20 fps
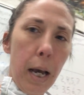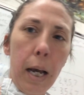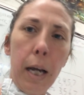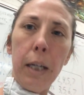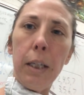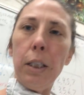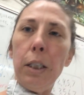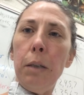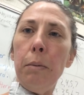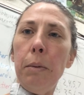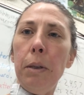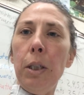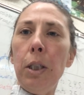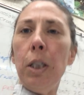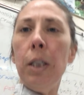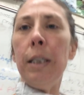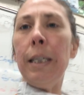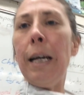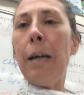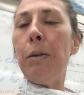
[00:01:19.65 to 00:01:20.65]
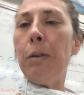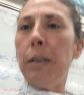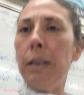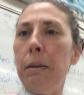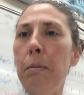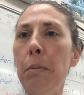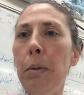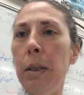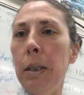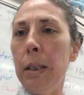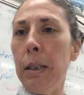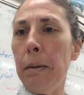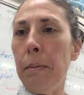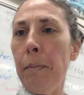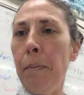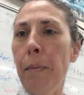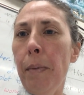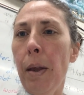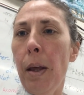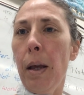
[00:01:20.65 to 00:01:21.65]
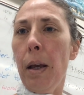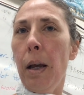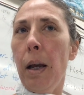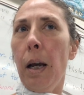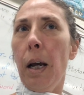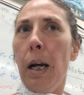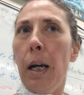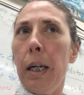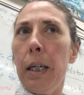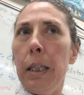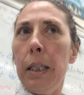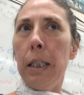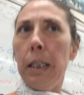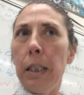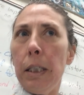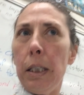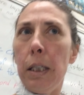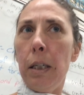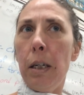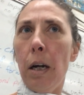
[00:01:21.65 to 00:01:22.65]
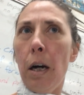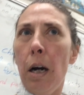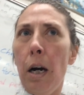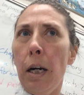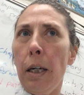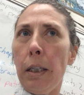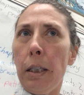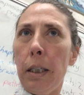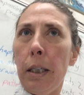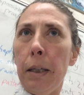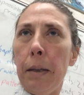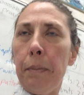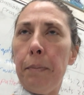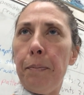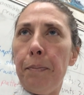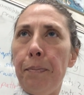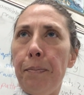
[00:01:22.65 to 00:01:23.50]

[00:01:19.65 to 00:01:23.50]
and she mentions how symbolism is not